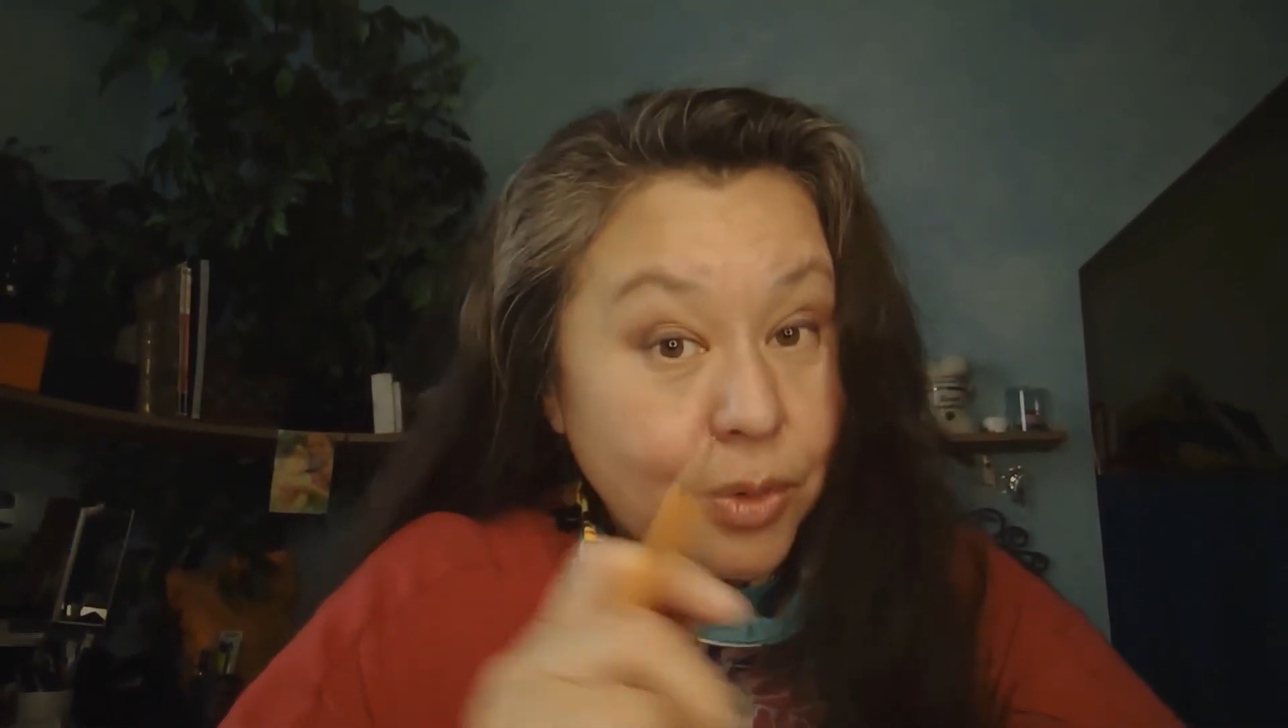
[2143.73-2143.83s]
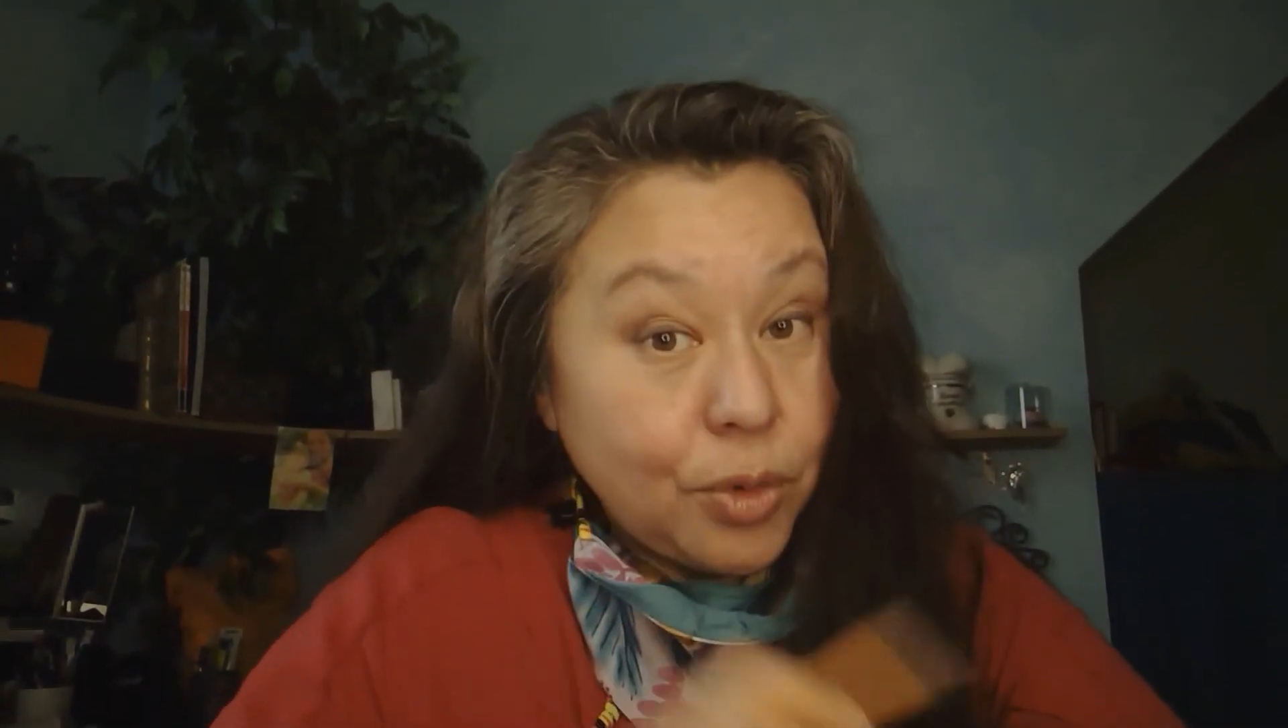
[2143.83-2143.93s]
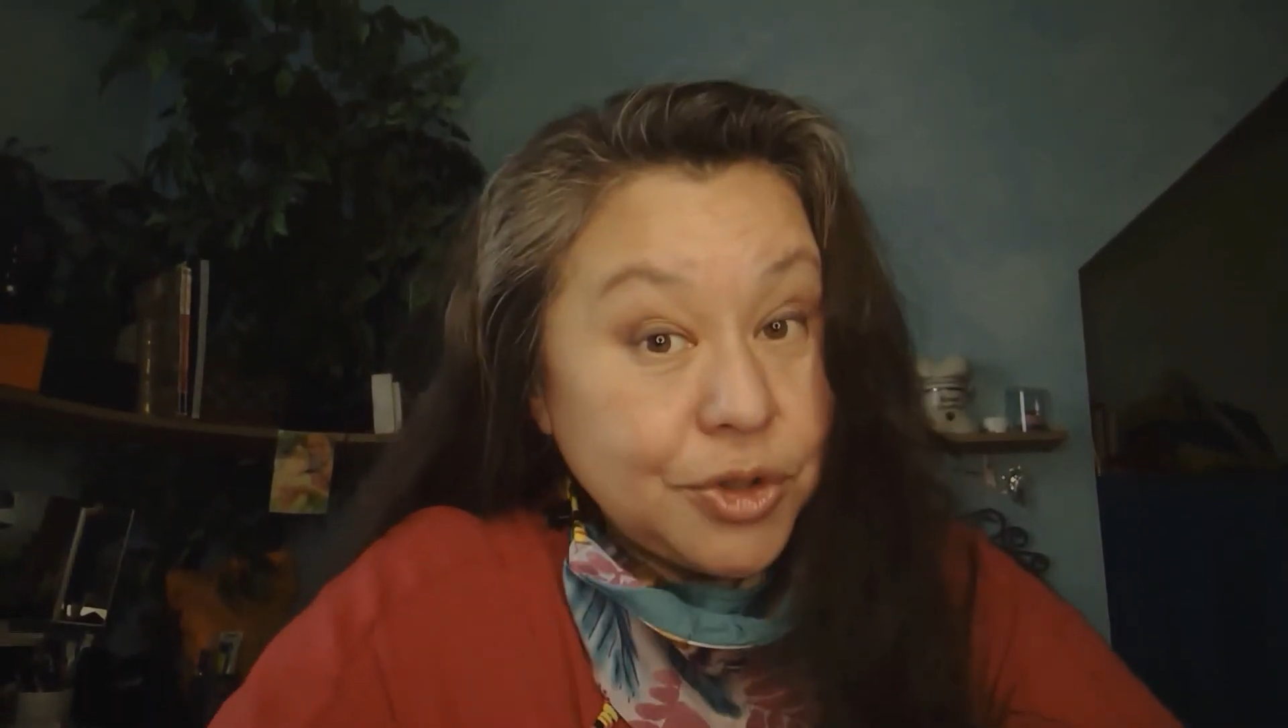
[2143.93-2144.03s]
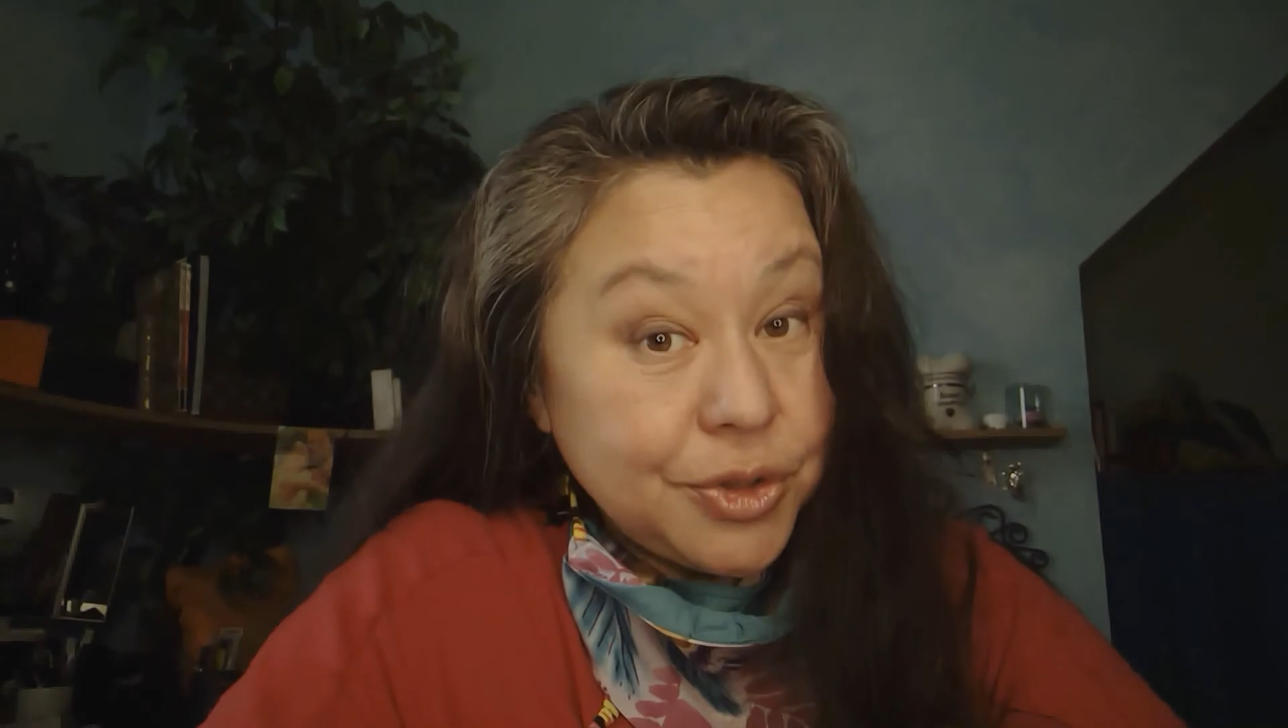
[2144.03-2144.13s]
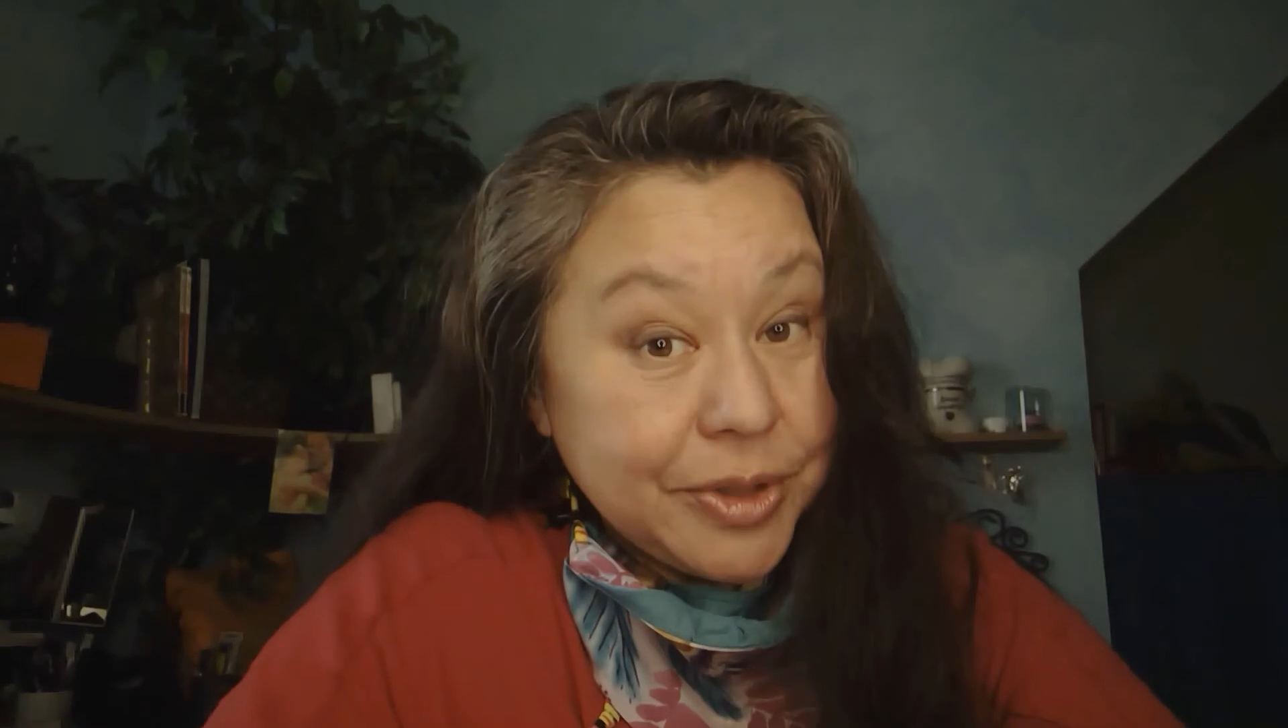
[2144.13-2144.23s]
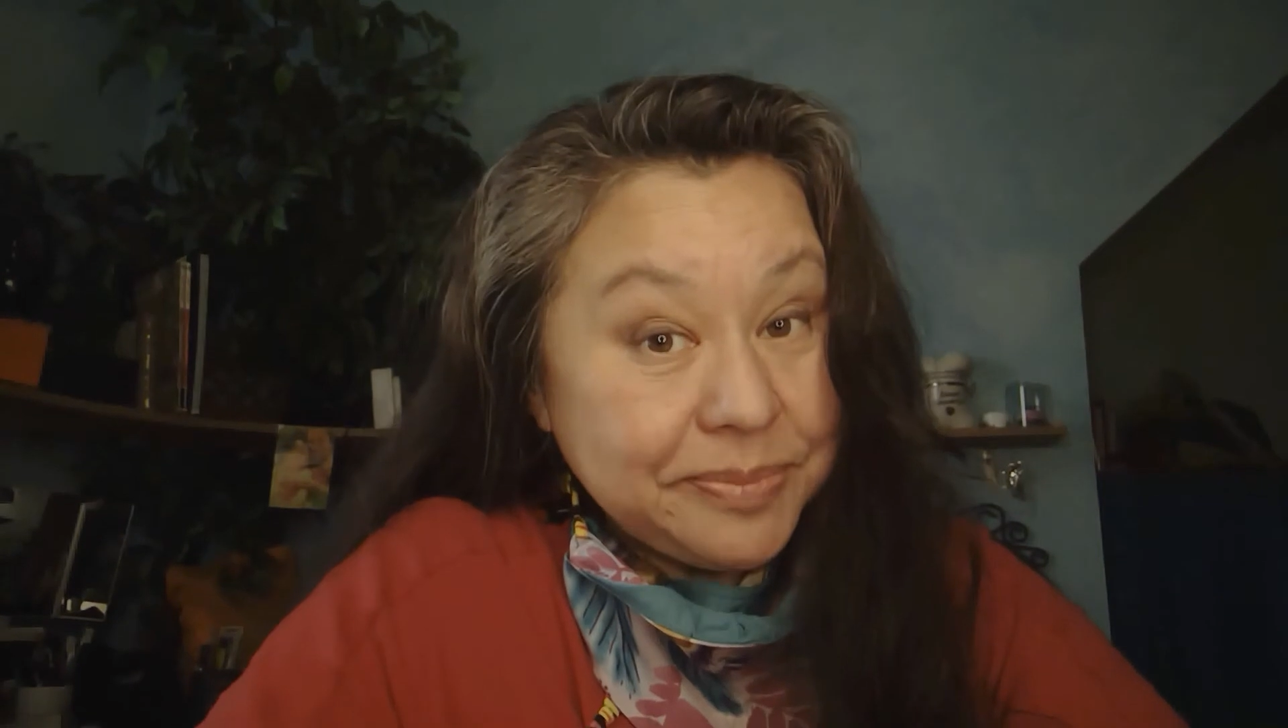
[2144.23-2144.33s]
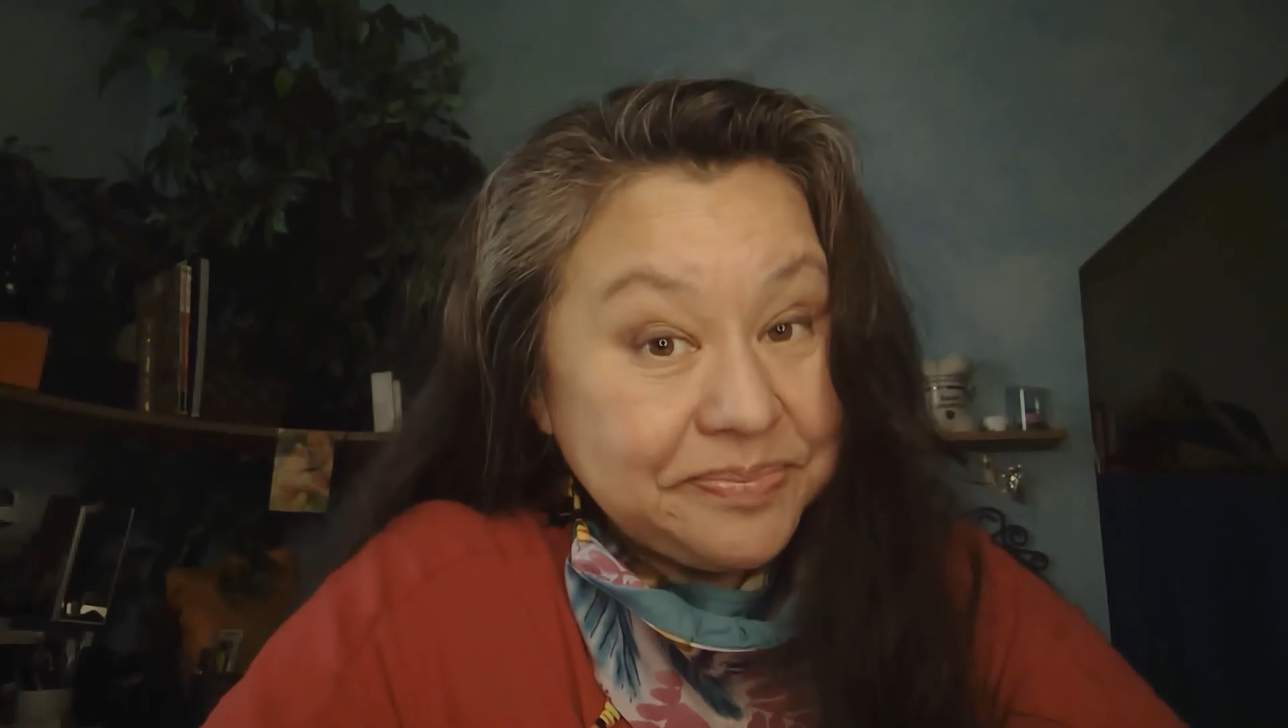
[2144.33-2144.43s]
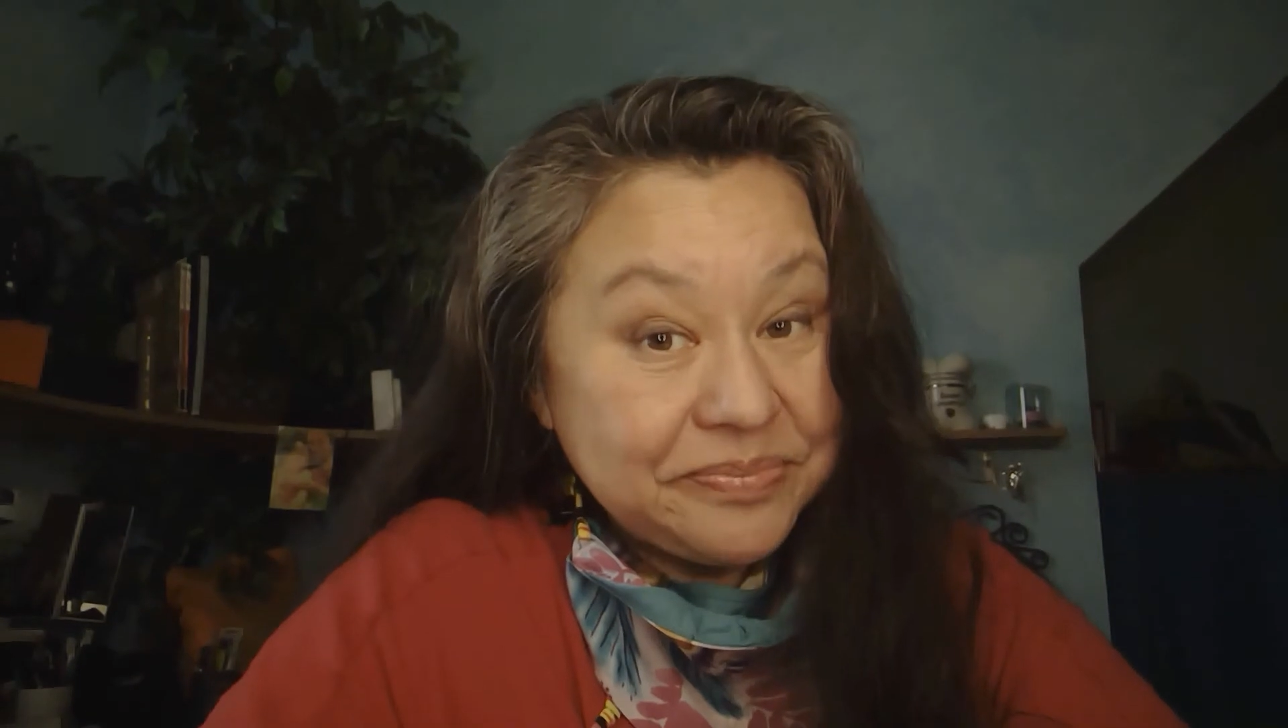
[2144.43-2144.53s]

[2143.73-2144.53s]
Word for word: Every single